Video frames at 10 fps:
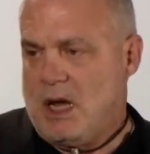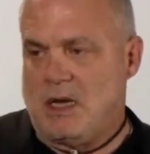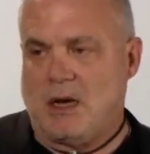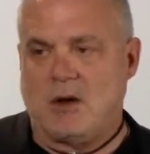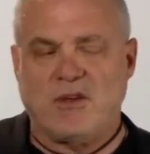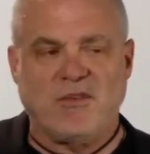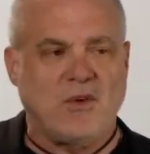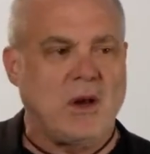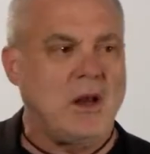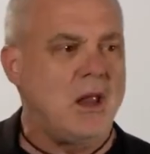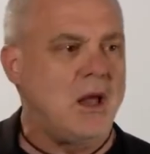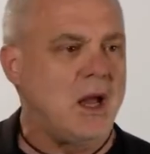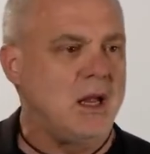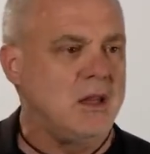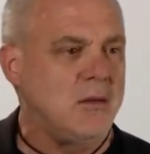And down at the front
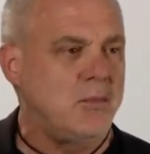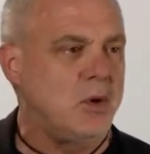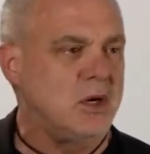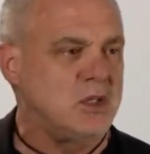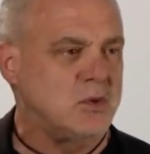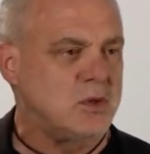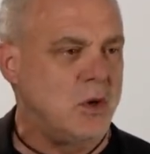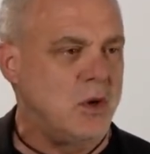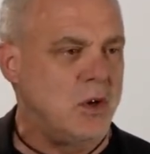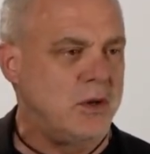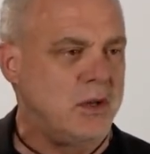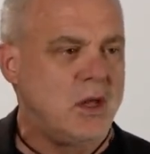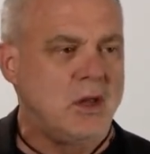line, the employees were told,